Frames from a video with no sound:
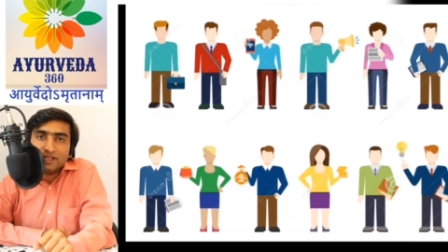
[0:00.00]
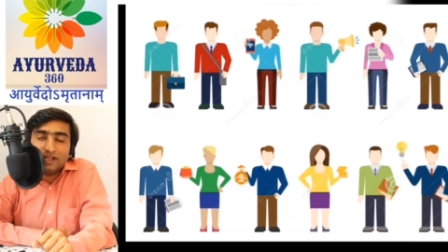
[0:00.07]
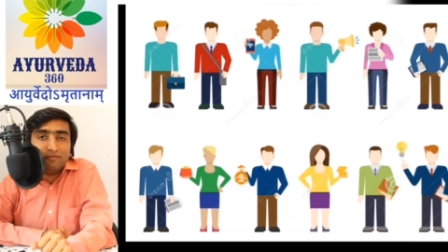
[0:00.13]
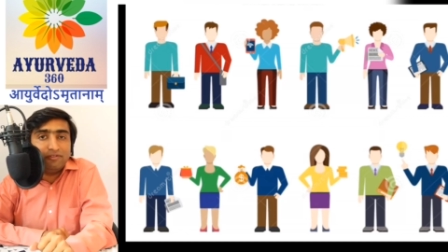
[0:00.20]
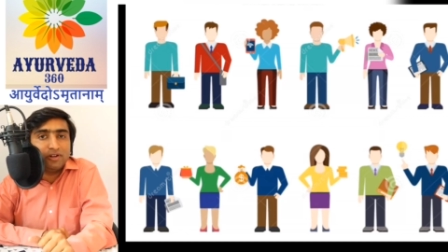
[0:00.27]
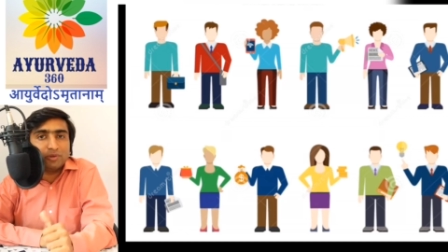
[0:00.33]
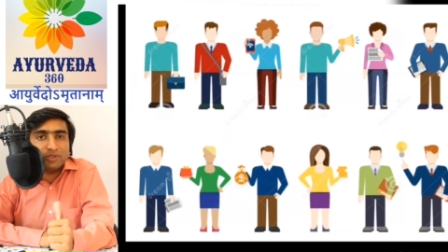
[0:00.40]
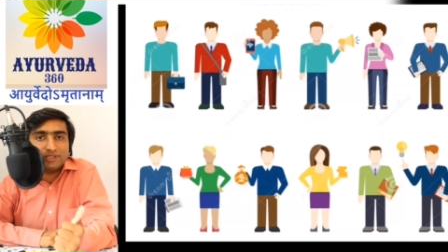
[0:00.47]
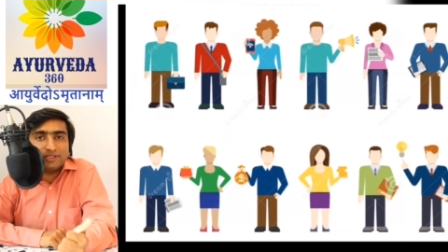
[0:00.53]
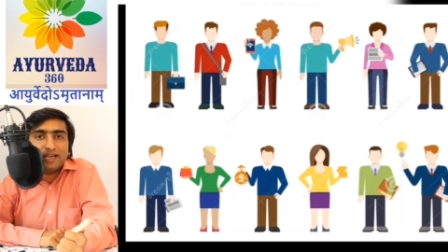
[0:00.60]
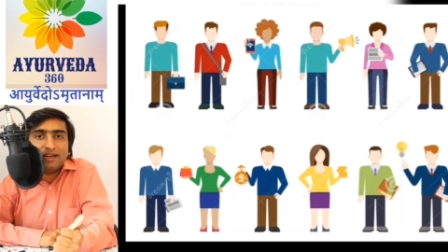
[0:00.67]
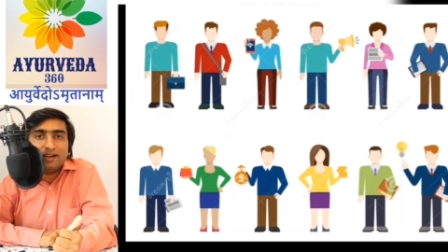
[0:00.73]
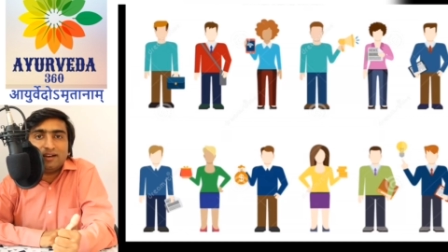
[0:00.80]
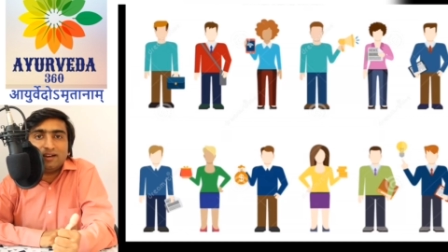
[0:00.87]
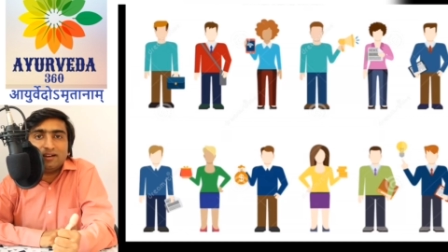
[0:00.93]
If it was
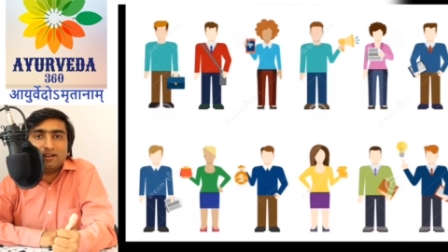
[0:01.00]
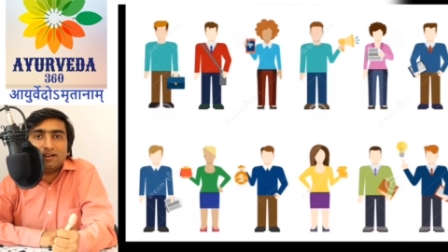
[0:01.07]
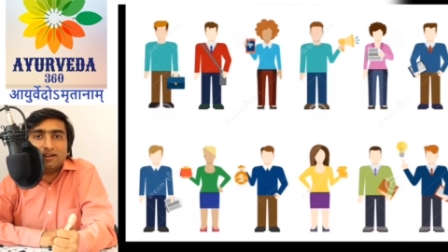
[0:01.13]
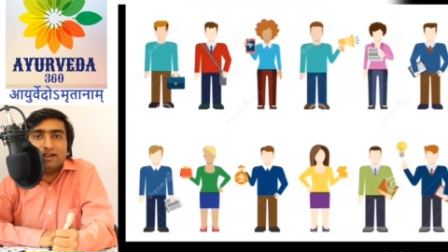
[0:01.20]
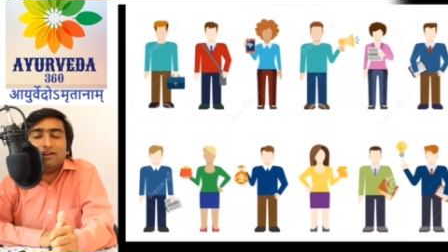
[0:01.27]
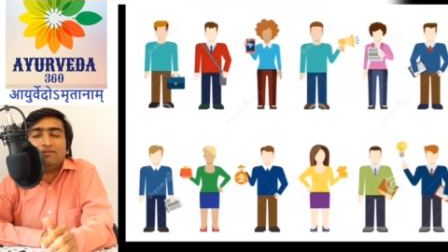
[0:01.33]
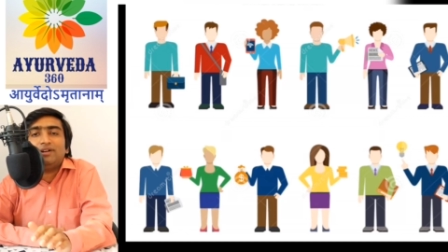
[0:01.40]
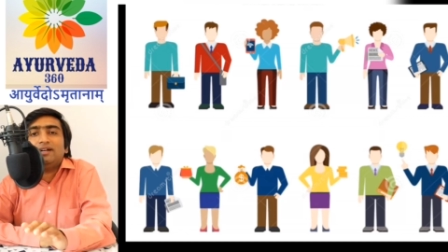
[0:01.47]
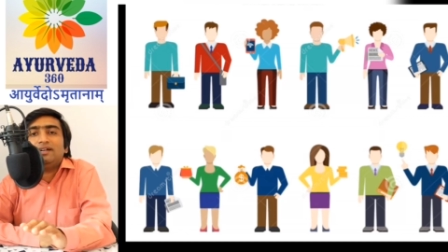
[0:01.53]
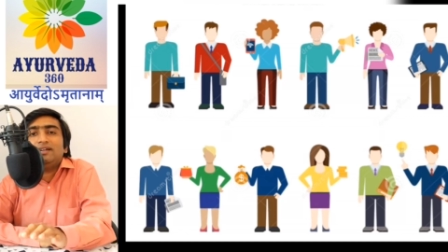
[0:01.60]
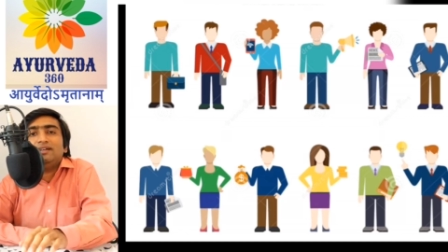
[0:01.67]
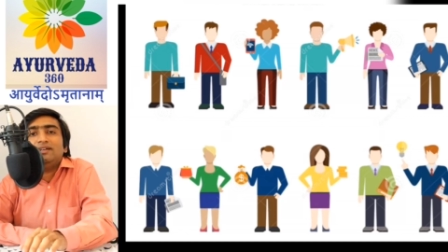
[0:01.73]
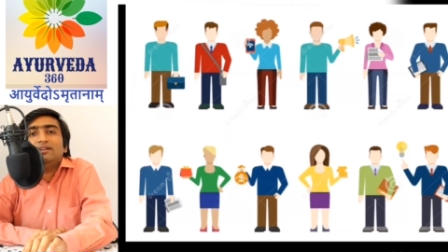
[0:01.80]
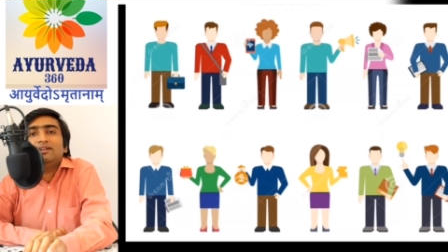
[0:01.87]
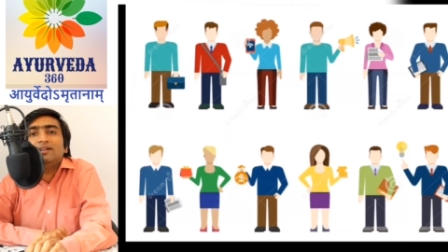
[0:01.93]
there,
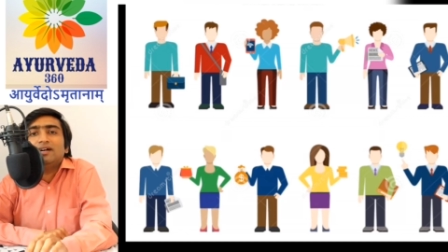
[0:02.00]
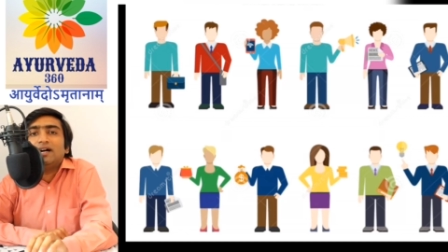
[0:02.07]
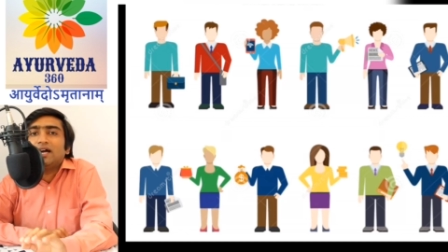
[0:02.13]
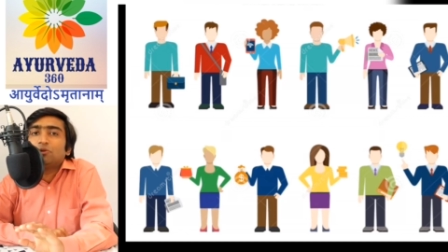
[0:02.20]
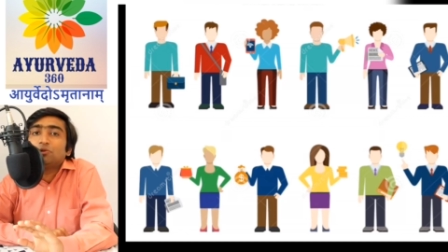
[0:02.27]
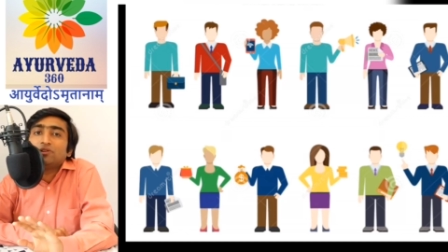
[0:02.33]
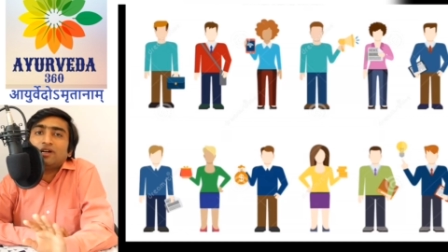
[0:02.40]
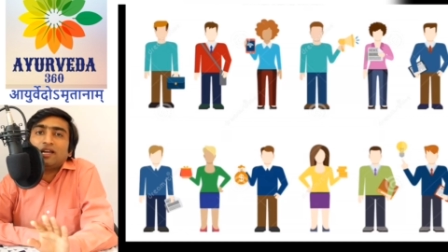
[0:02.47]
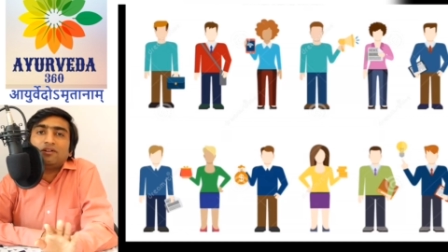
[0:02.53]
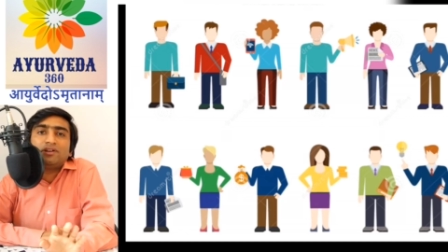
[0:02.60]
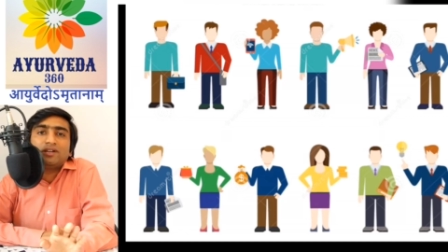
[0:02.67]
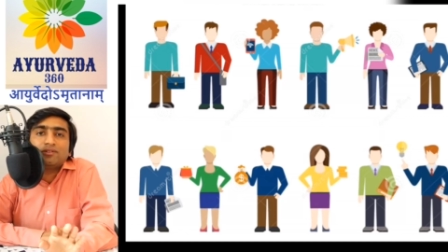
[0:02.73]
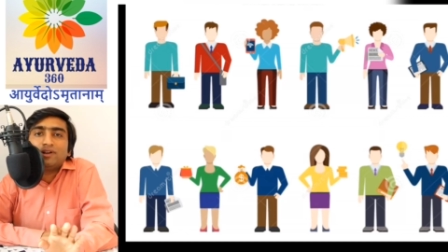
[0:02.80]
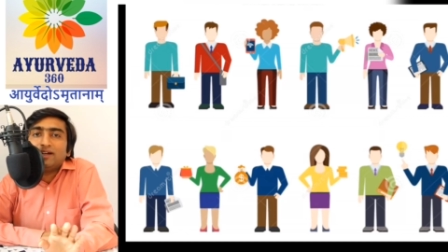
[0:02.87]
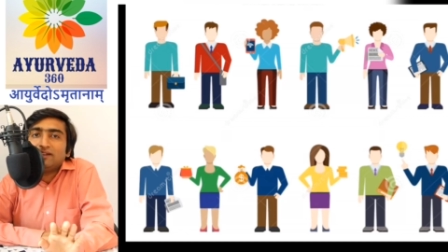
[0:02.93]
definitely I wouldn't have
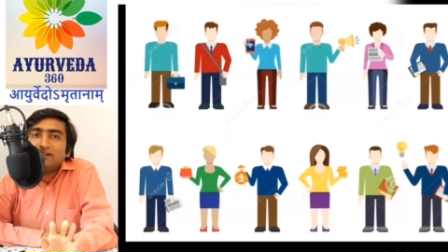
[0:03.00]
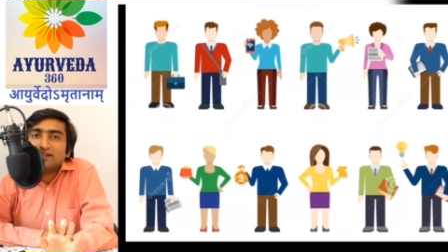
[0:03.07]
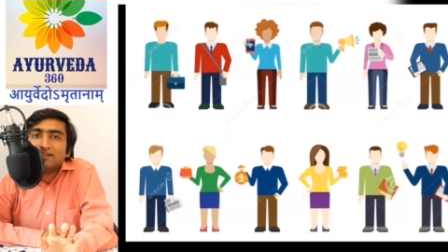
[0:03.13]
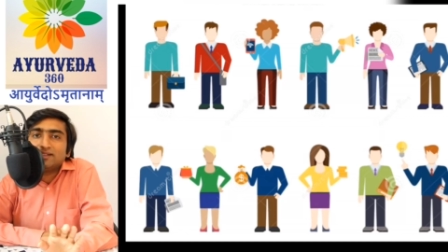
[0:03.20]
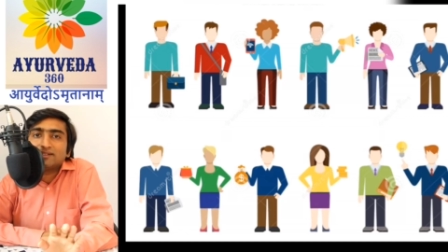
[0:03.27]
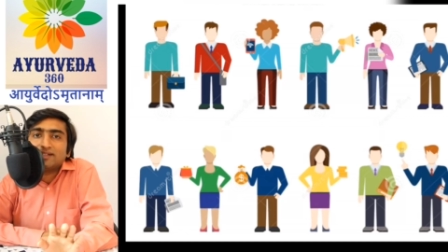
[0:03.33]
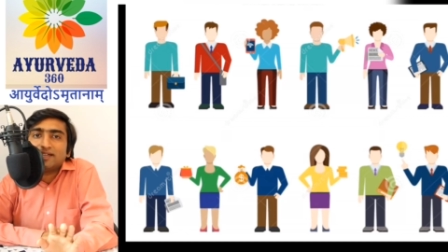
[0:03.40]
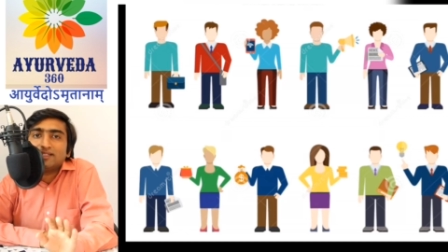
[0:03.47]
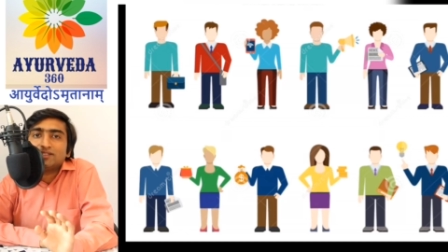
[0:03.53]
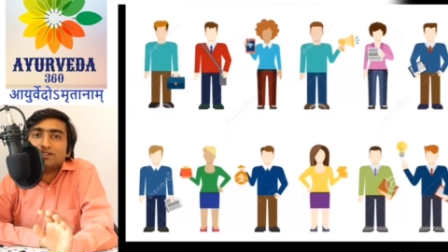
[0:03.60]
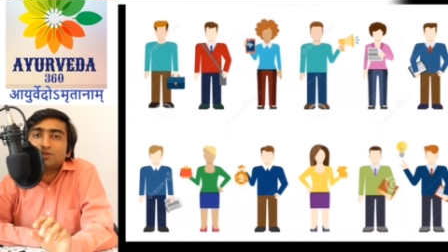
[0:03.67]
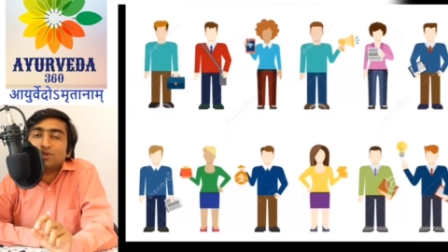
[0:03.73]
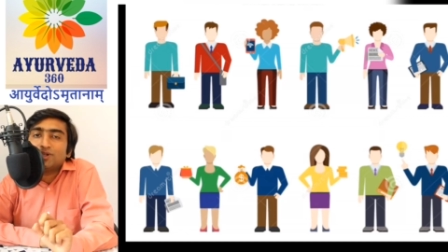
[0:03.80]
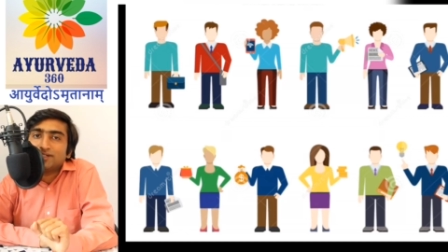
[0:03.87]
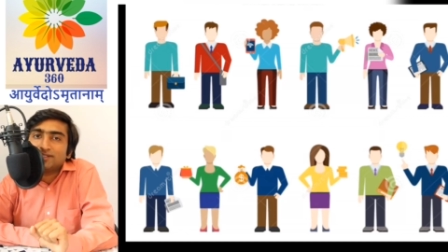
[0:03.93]
required any other science
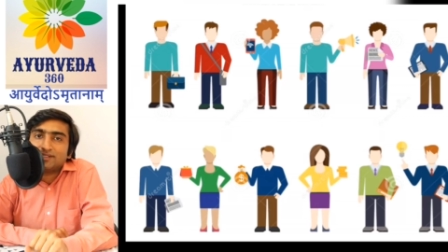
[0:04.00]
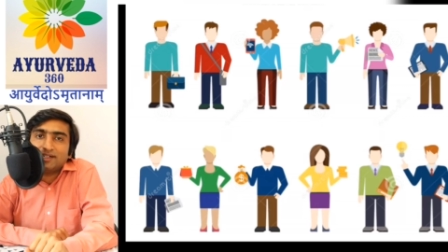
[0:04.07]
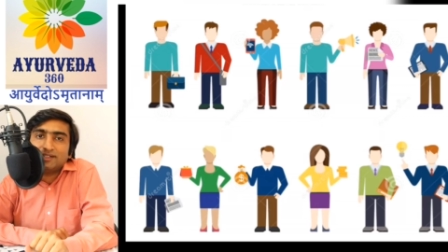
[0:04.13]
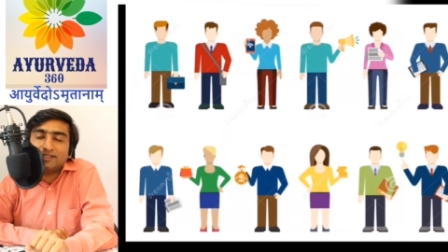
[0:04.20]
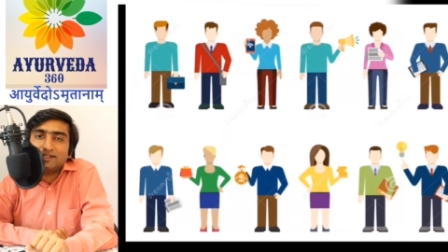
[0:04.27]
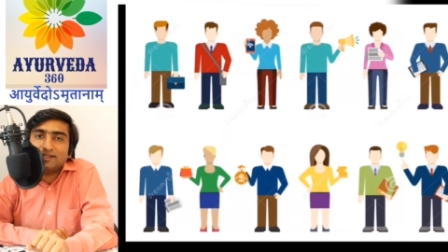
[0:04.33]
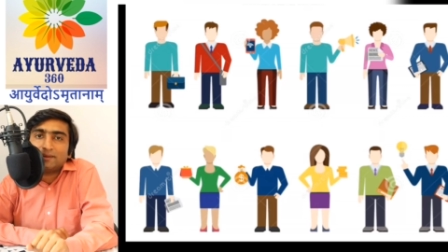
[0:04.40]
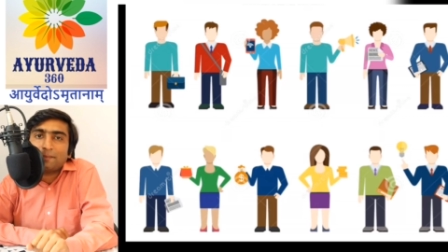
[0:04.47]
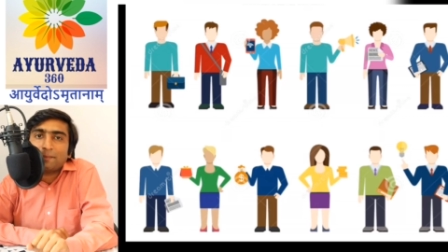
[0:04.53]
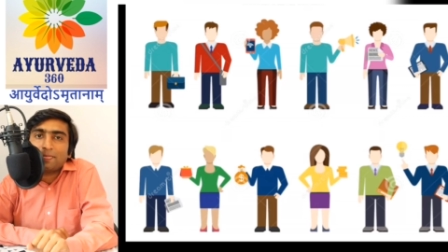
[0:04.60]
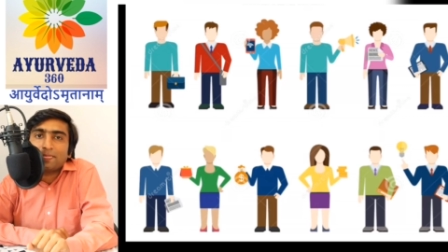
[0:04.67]
to understand that.